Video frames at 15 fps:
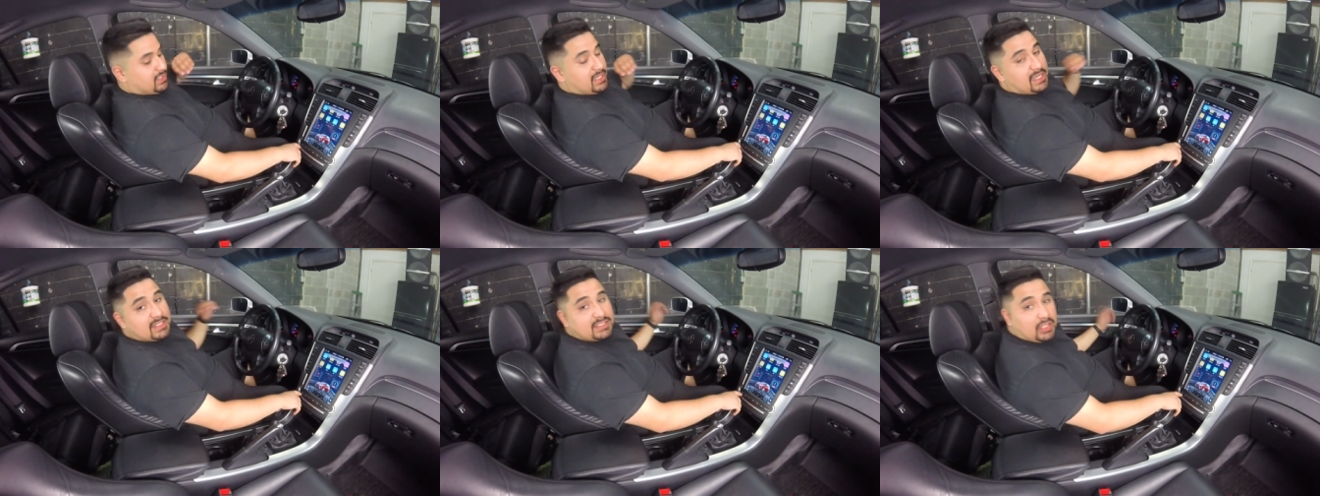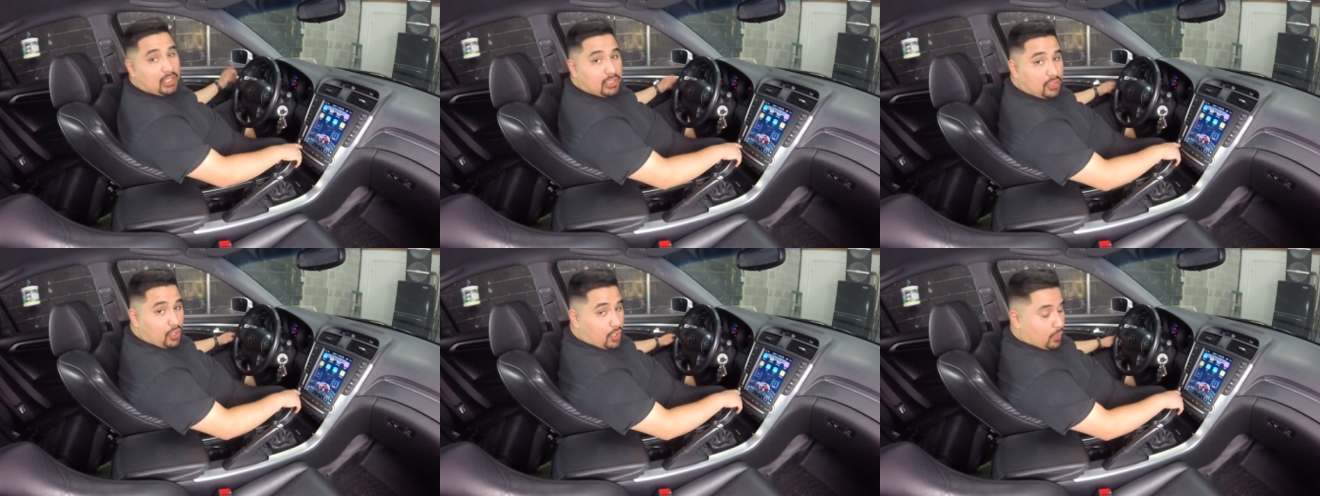There guys,
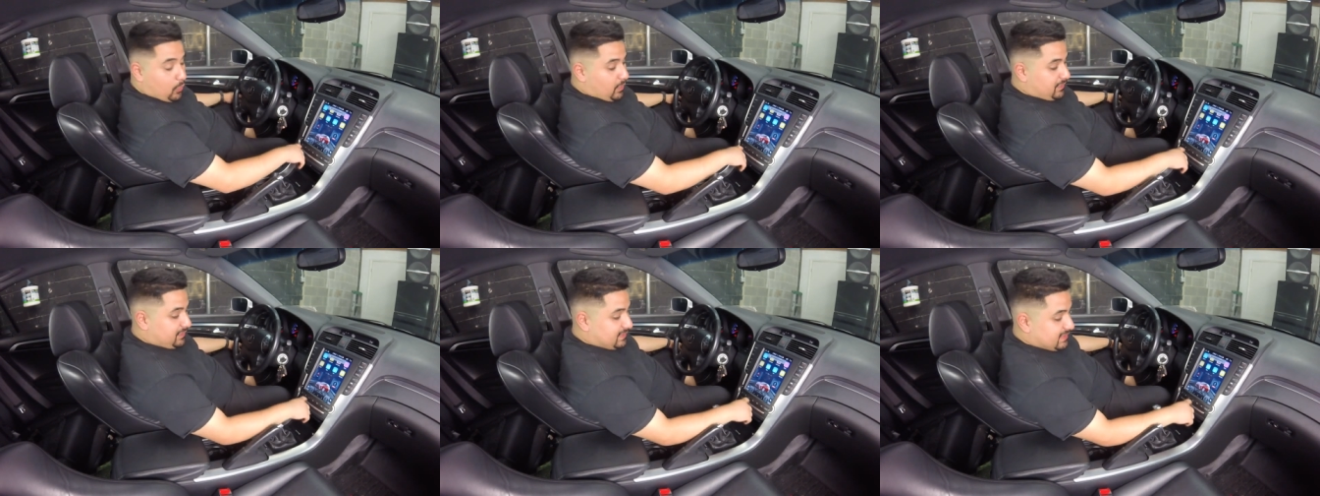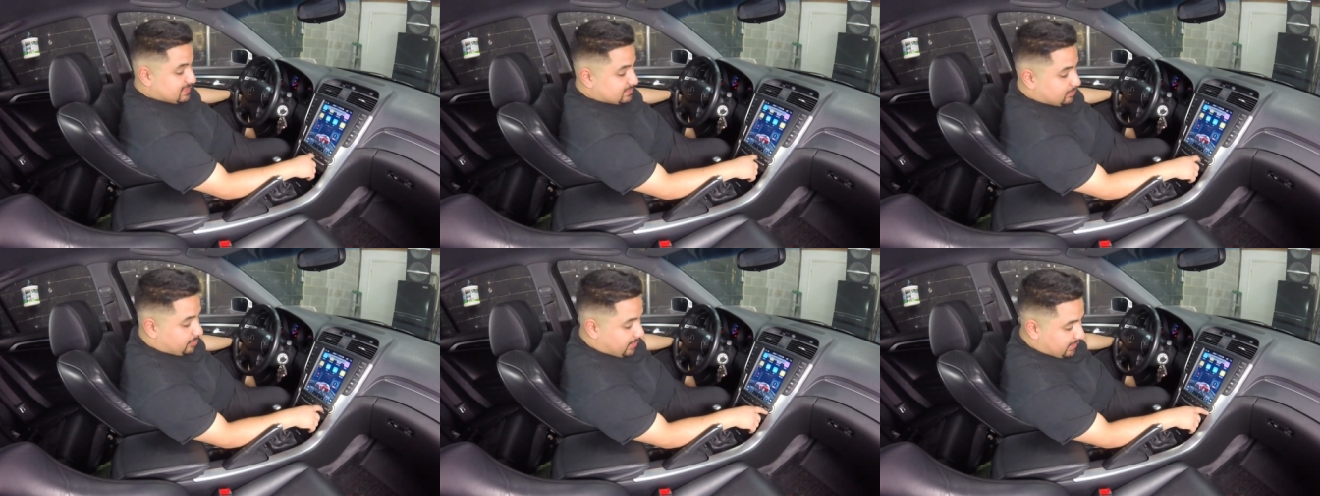along with
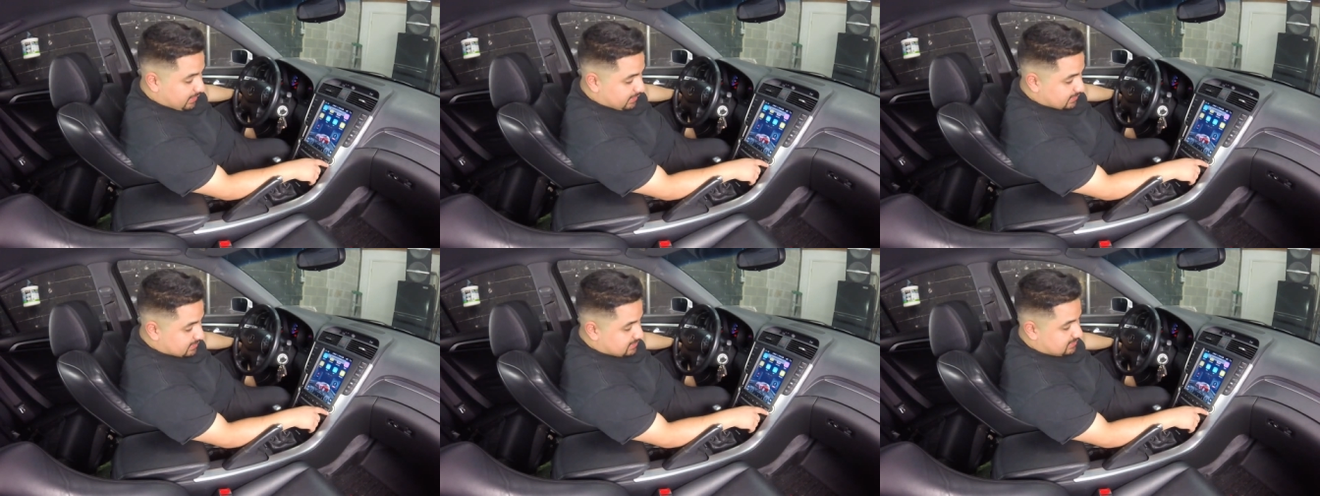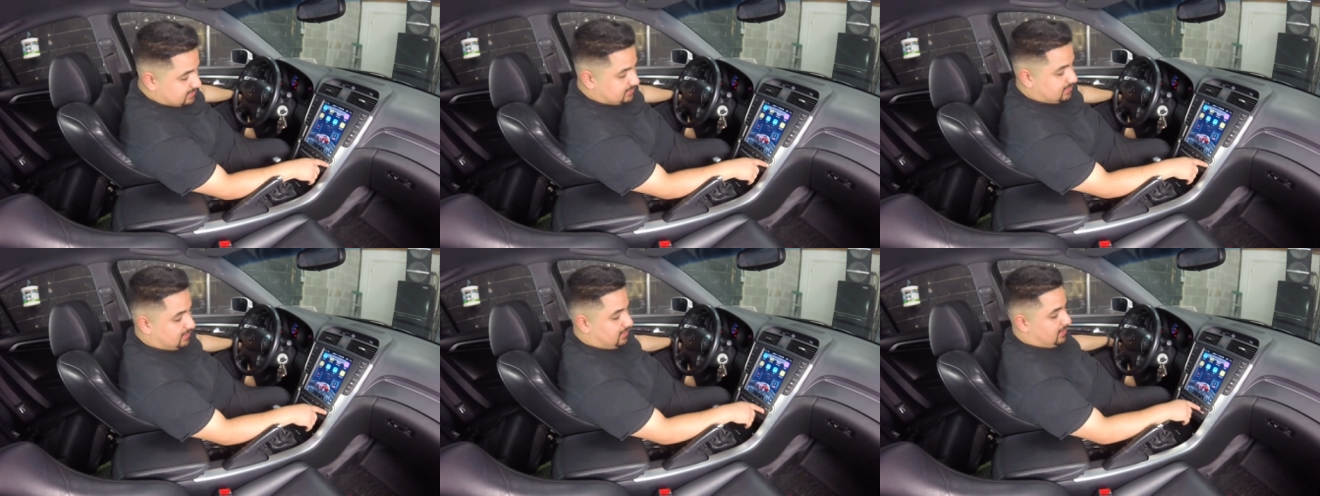these
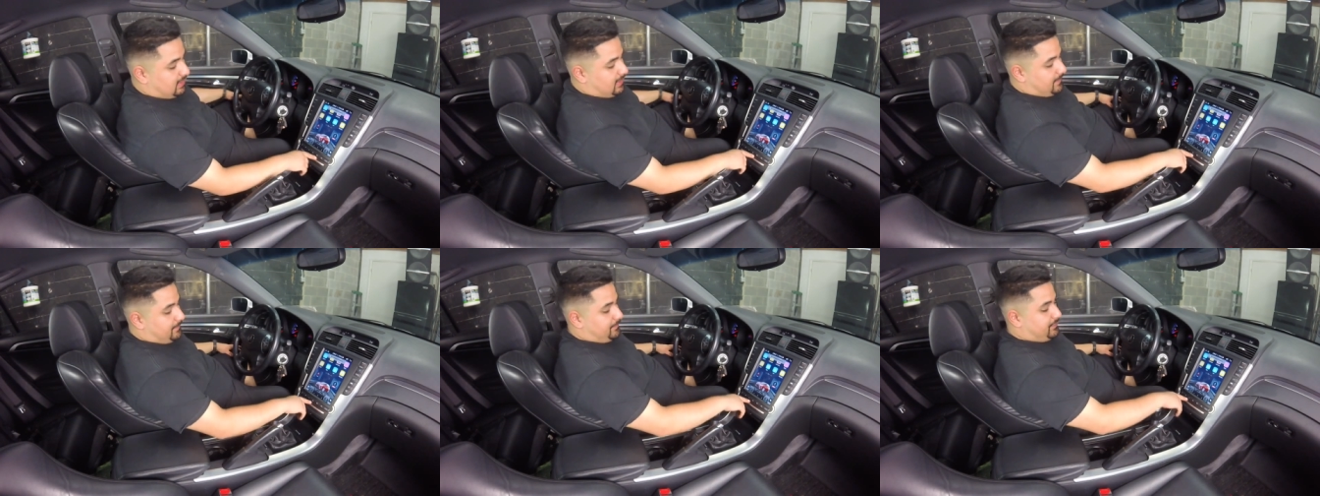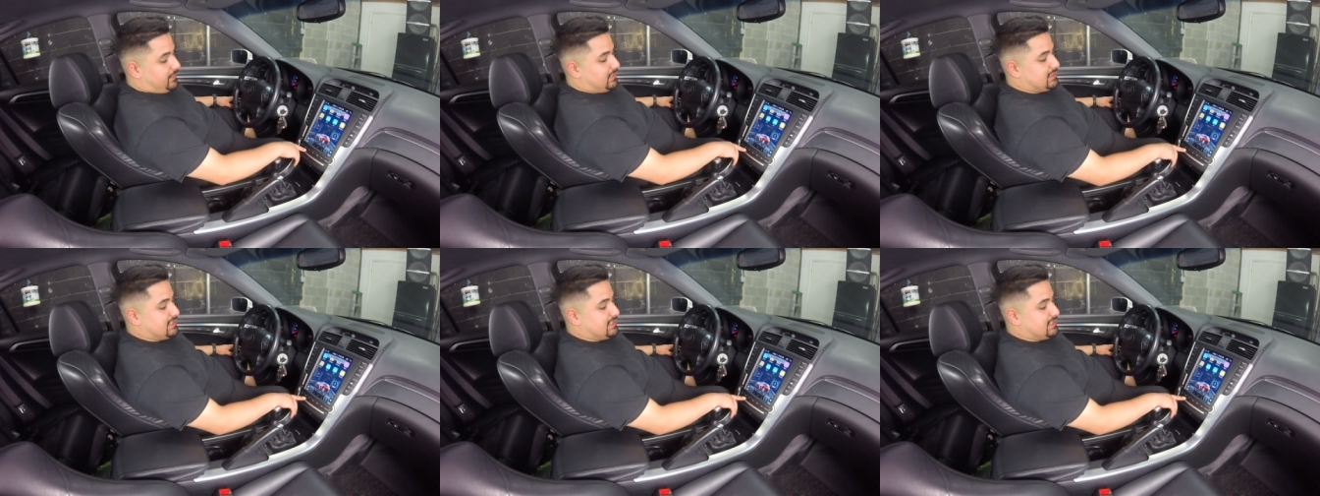buttons, um,